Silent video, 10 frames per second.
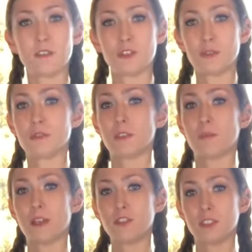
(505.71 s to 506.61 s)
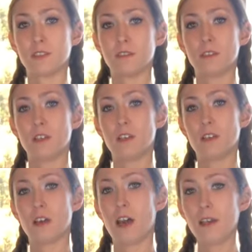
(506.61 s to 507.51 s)
and shoes are mentioned
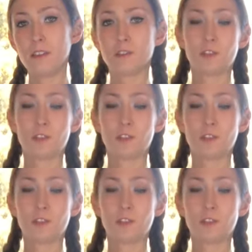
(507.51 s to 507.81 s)
on this